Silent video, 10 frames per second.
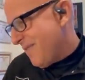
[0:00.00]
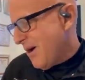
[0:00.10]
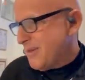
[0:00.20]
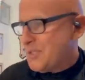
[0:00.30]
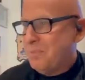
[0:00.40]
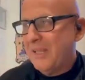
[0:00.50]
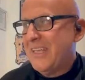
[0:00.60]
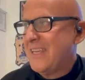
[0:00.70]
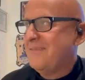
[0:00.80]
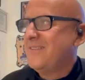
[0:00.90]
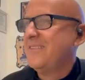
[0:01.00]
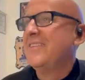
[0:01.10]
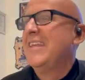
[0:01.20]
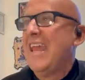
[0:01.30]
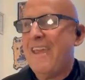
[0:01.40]
always believed
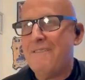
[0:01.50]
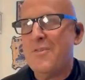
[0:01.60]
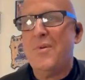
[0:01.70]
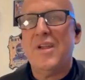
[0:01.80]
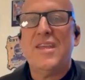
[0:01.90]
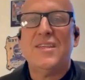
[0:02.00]
that everybody